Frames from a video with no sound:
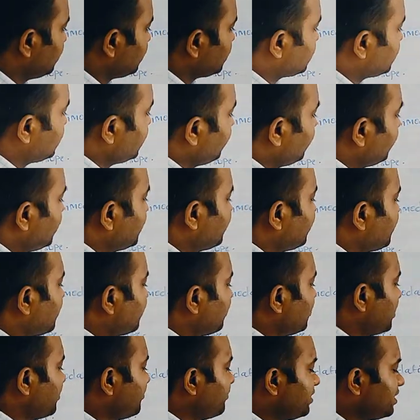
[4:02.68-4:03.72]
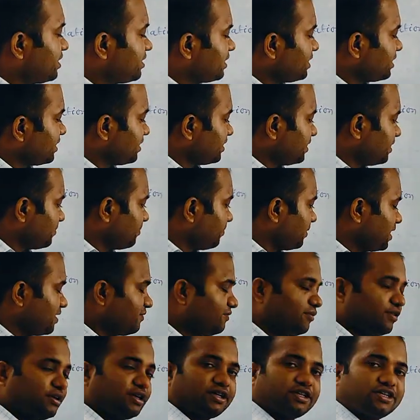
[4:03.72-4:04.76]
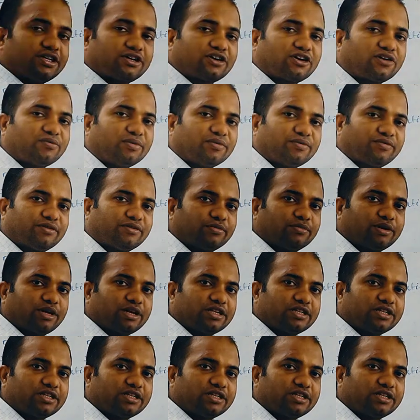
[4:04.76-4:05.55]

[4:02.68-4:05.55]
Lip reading: Same, this formula will apply for, it is a common formula,